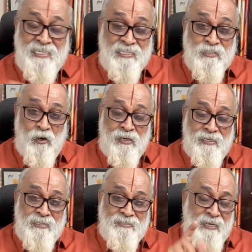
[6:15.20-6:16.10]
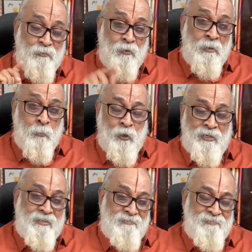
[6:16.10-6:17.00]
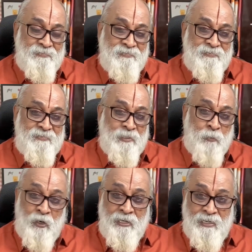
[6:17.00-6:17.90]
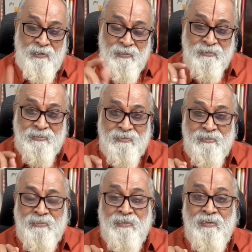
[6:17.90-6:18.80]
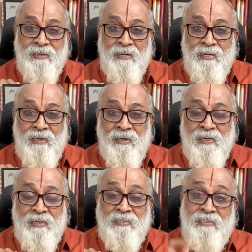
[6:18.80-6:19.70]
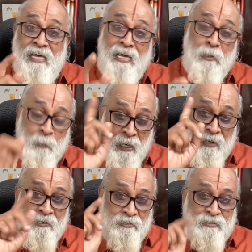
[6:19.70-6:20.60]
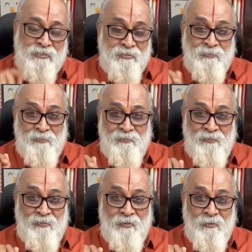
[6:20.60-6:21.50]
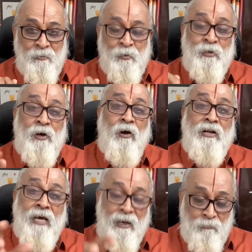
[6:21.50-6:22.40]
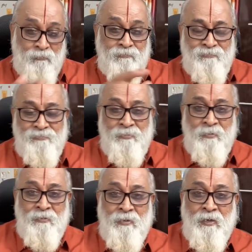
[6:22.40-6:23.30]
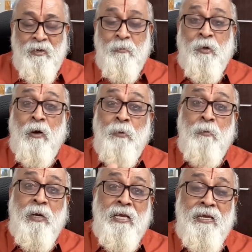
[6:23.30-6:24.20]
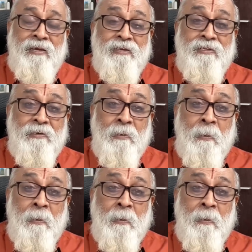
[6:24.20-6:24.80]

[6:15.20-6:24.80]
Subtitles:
She has already said one point. The point is, their parents would not have probably